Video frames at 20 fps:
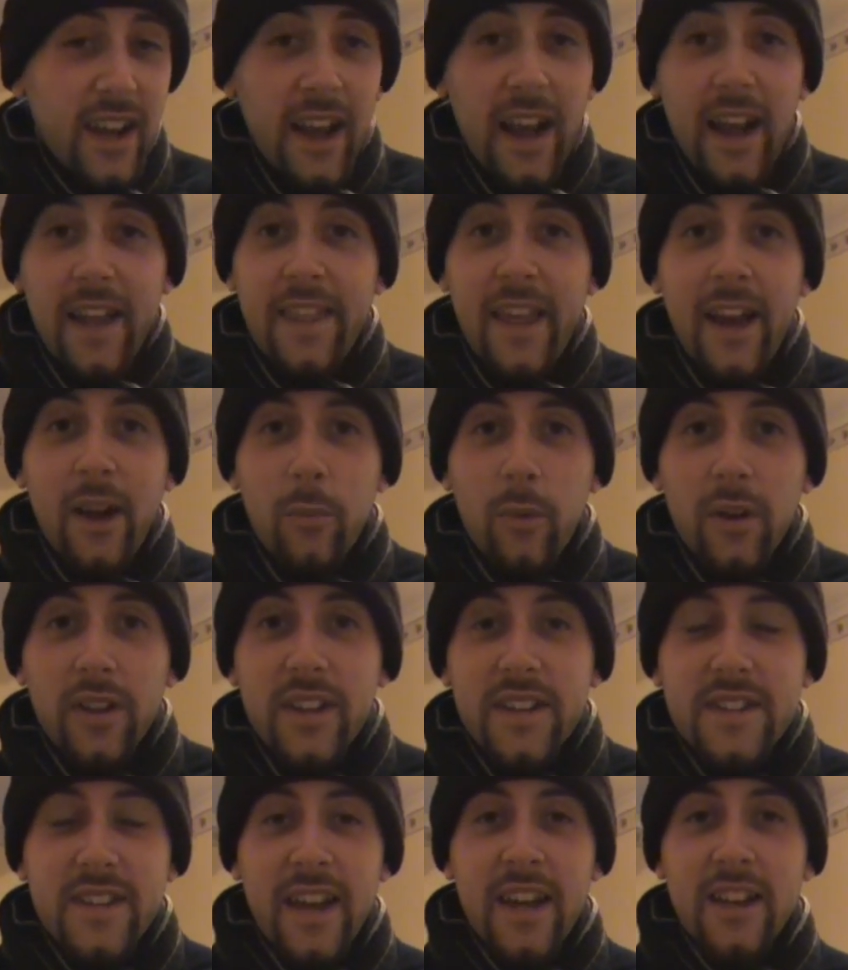And that one
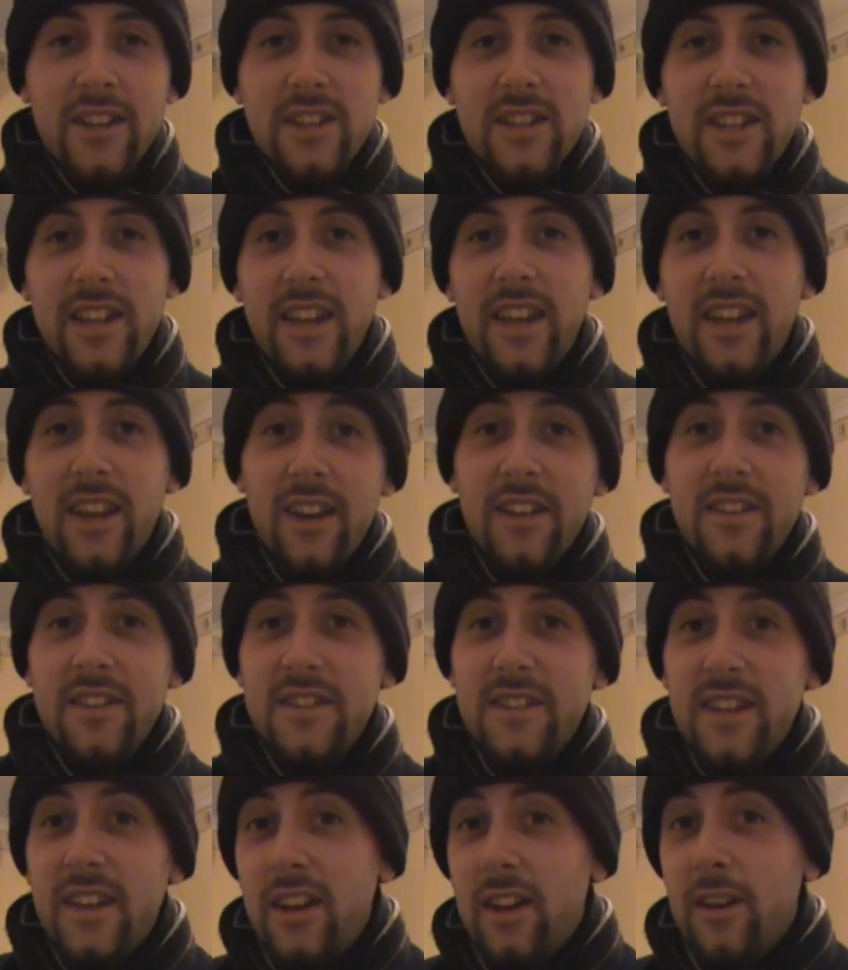is actually
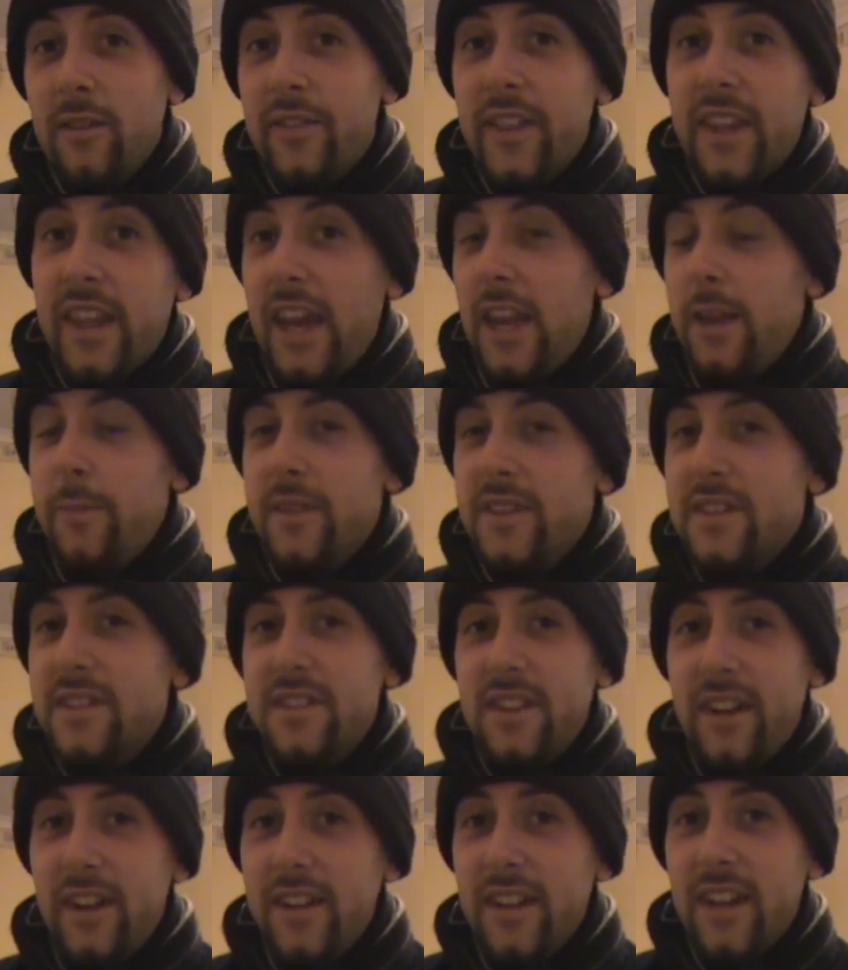courtesy of the Gaymers
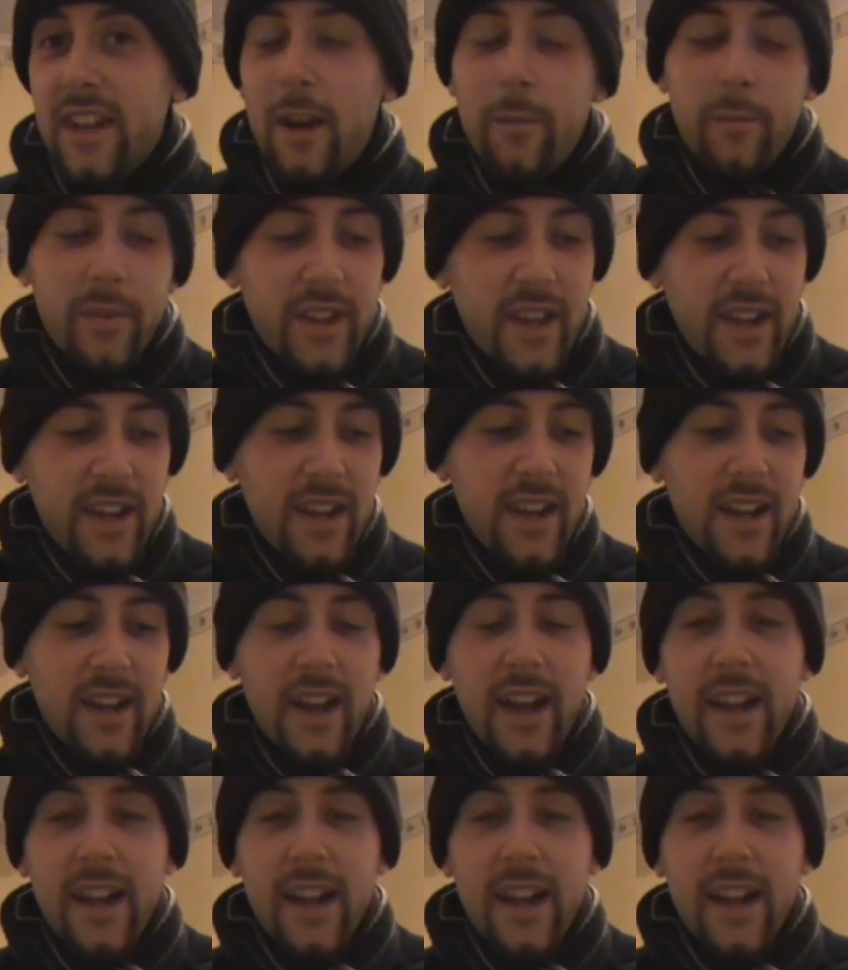Cider Company,